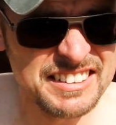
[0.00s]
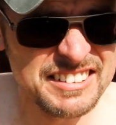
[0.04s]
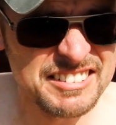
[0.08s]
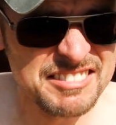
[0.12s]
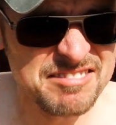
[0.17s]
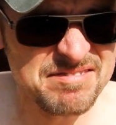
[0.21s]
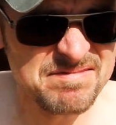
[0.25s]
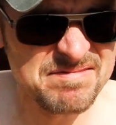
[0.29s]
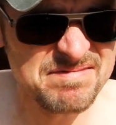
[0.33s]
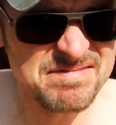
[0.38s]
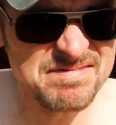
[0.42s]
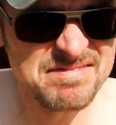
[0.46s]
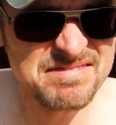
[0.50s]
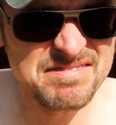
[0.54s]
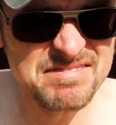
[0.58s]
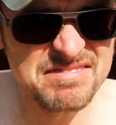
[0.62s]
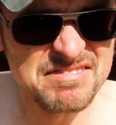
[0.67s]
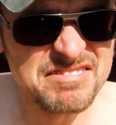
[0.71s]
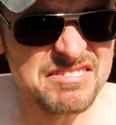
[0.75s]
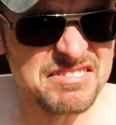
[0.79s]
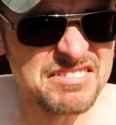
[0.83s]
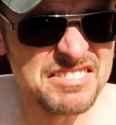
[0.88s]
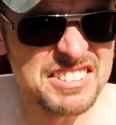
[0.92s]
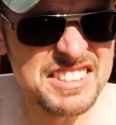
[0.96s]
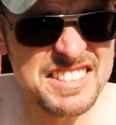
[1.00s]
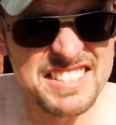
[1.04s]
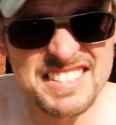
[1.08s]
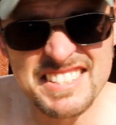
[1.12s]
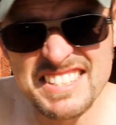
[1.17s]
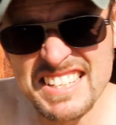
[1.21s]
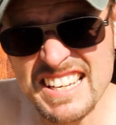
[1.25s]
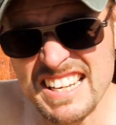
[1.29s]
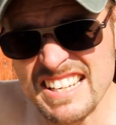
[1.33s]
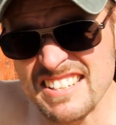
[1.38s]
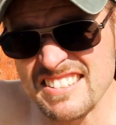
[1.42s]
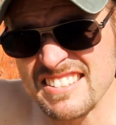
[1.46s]
can
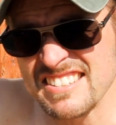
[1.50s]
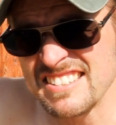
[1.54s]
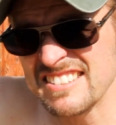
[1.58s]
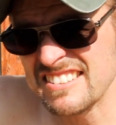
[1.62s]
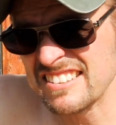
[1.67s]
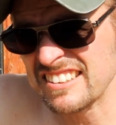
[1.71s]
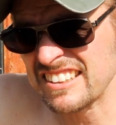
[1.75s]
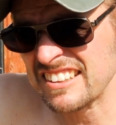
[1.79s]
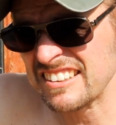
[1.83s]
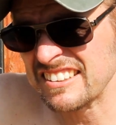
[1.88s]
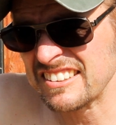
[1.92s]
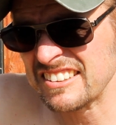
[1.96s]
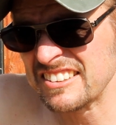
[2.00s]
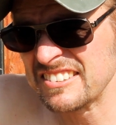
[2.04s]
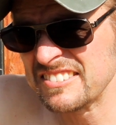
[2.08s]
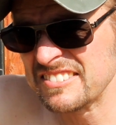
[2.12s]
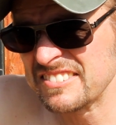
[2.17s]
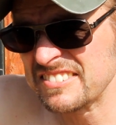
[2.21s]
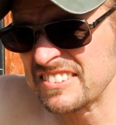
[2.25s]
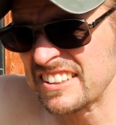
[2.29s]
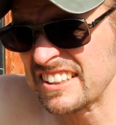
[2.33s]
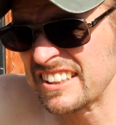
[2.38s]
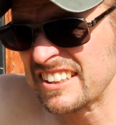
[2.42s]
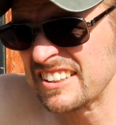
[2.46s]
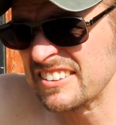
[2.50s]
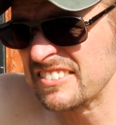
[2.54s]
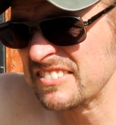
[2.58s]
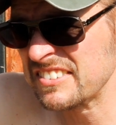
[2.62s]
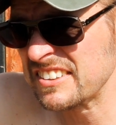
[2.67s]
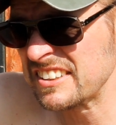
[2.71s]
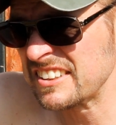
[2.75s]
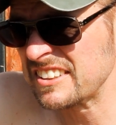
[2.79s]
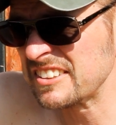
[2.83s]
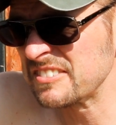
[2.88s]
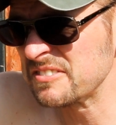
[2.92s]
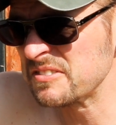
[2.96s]
resist to kind of
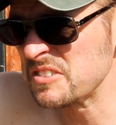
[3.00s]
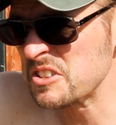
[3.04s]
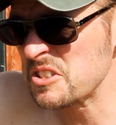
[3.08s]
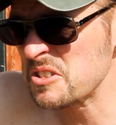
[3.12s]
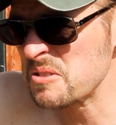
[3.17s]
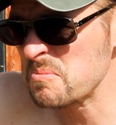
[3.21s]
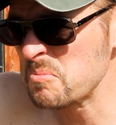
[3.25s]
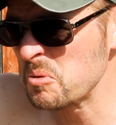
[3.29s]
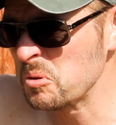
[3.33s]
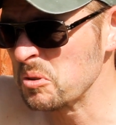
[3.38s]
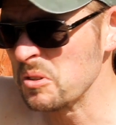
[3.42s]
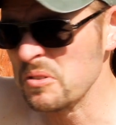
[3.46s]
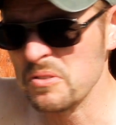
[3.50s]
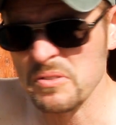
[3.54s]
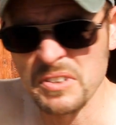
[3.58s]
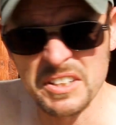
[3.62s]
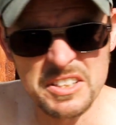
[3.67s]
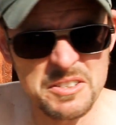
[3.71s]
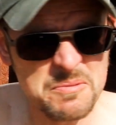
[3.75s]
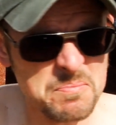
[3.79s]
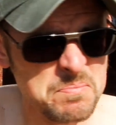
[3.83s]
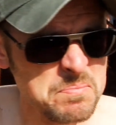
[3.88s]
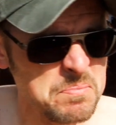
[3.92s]
the smaller fish